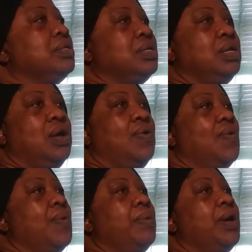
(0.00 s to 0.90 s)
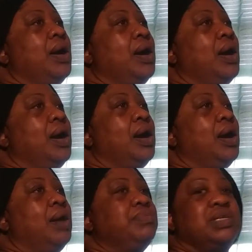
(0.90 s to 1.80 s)
You know,
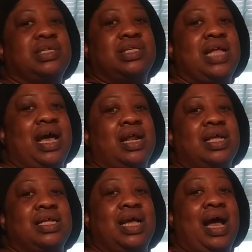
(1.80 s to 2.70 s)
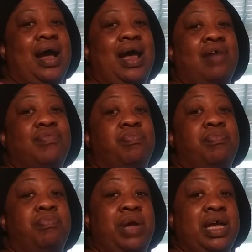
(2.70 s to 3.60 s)
I'm just not, I
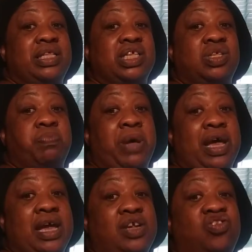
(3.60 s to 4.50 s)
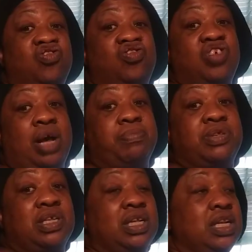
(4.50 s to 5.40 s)
haven't made this page jump
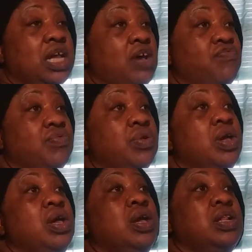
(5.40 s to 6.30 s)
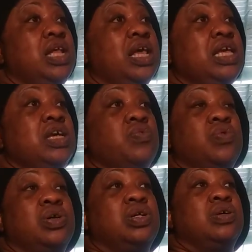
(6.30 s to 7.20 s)
to the level that it
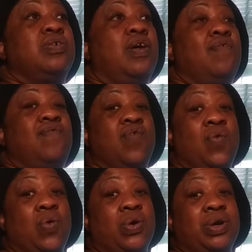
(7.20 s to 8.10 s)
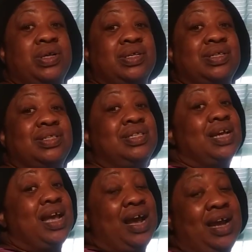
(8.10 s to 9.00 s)
will afford the
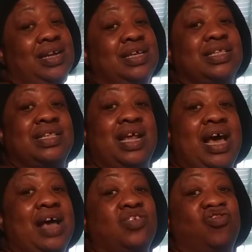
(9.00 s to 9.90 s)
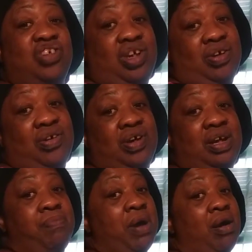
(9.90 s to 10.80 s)
kindness that I share
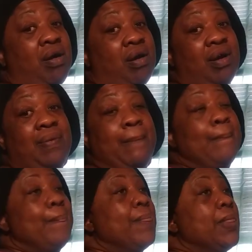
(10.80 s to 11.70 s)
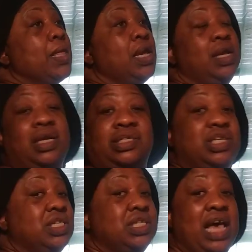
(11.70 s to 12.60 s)
in my heart. It
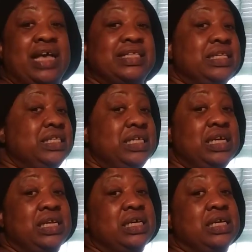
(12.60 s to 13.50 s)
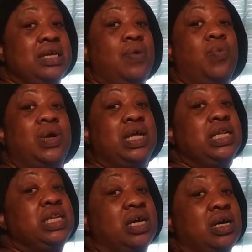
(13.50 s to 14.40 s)
just hasn't did it. And when
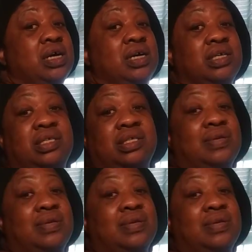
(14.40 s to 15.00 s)
it does,